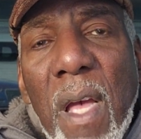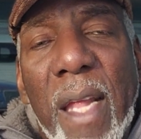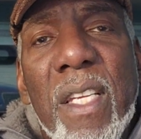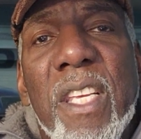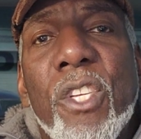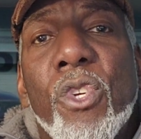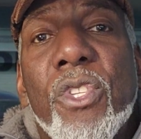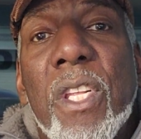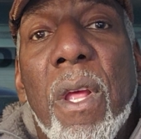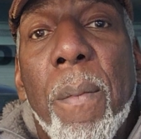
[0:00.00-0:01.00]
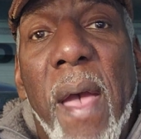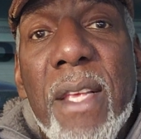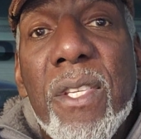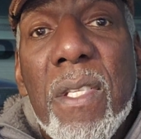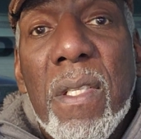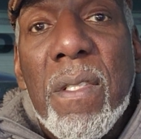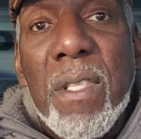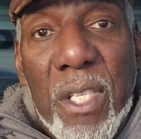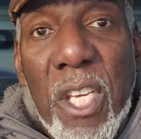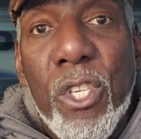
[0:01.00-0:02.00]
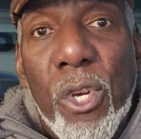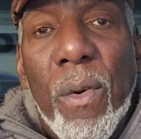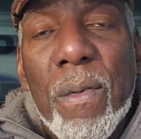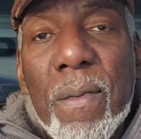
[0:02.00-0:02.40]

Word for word: And the teachers did their best to teach you.